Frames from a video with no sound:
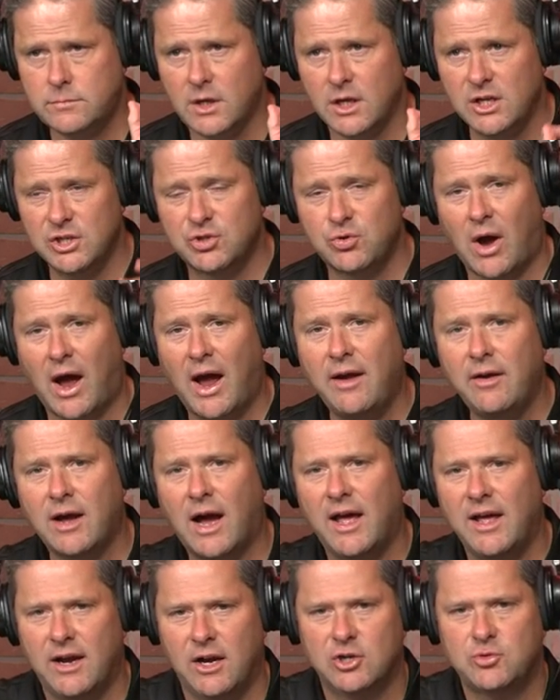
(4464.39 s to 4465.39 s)
So I
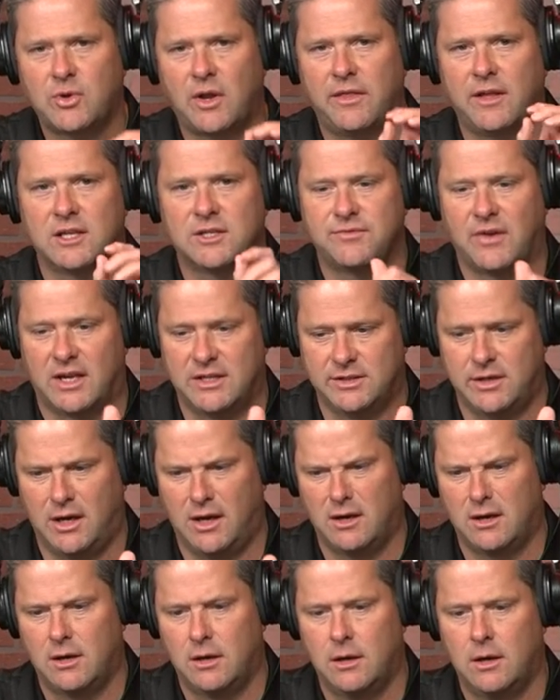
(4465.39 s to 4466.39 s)
here's what I think is fascinating.
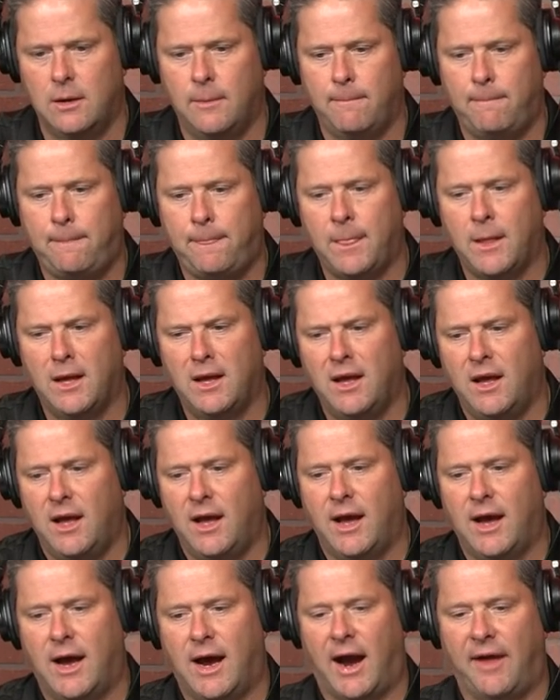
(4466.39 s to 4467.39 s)

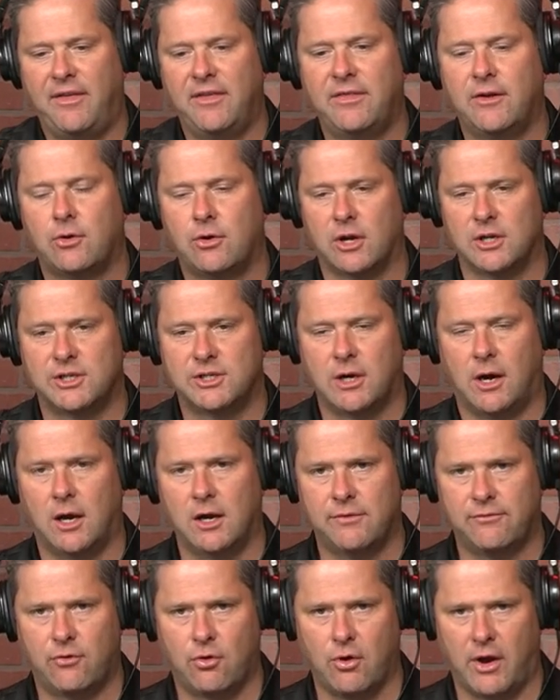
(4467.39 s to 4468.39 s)
I think there are a ton
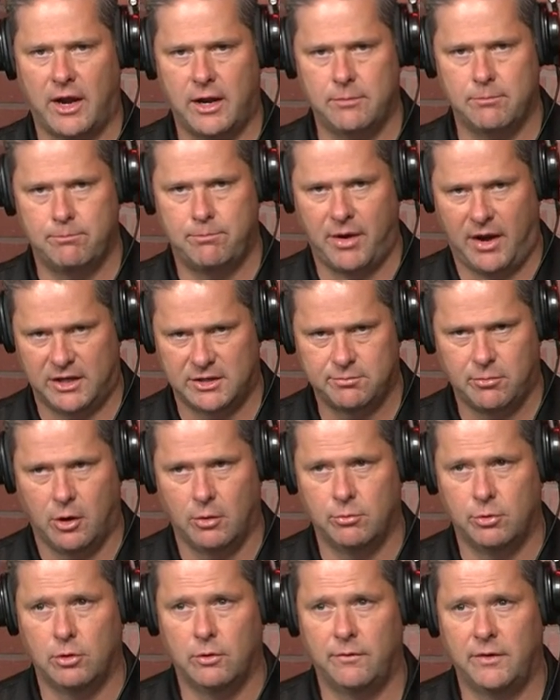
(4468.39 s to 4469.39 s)
of great baseball
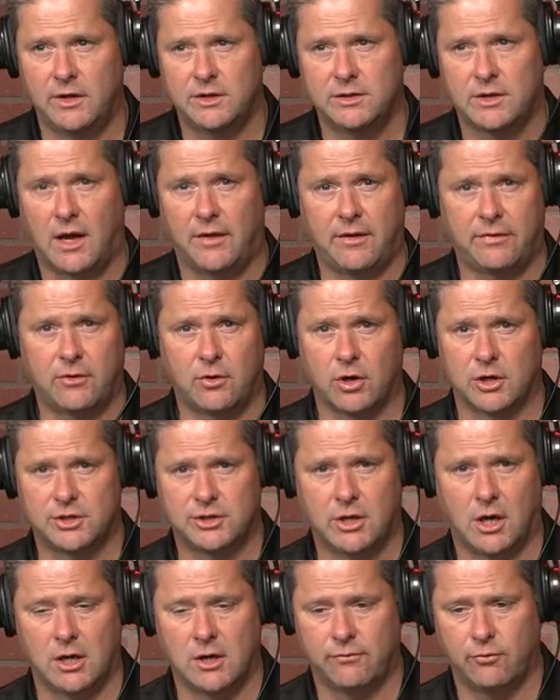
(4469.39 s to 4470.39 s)
movies. I think there are a
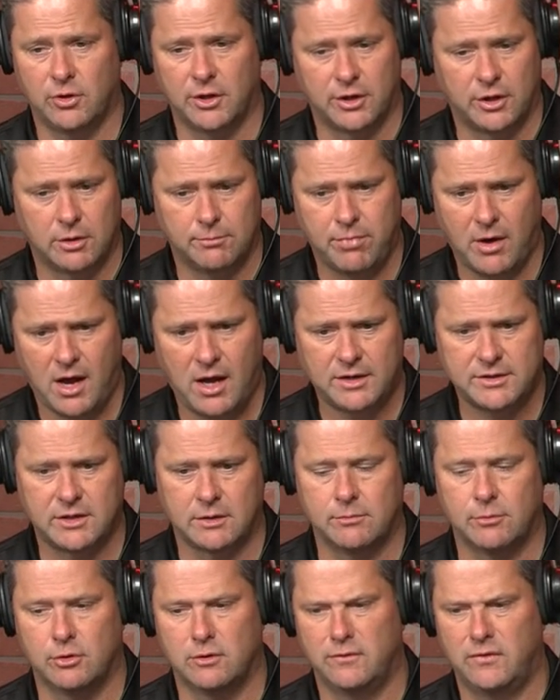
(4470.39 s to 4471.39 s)
ton of really good
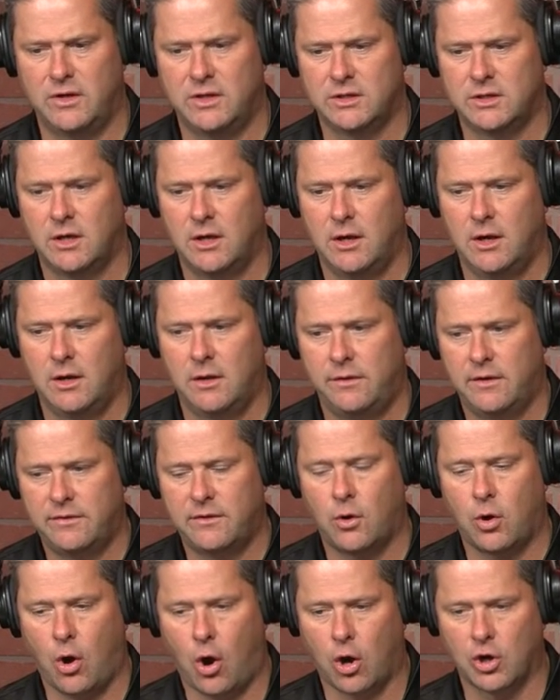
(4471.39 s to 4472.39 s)
boxing movies. I think
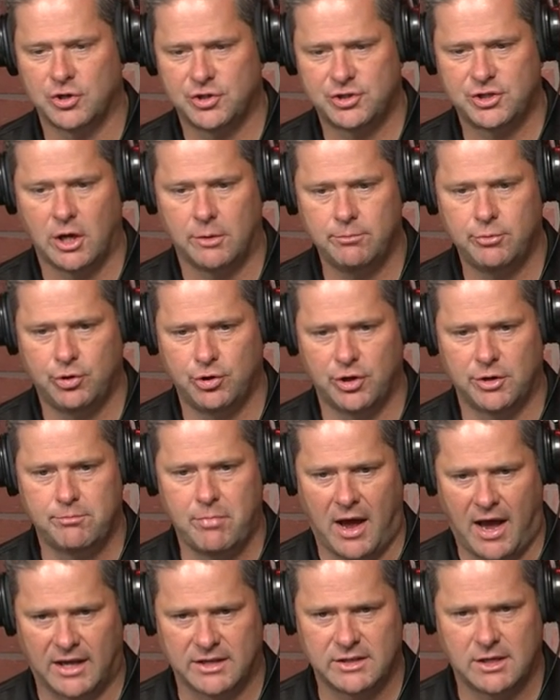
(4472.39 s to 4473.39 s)
there are some good
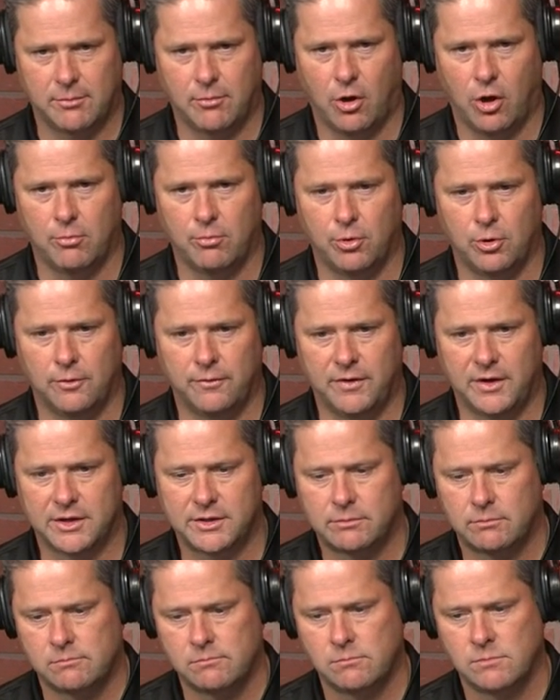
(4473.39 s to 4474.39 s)
basketball movies.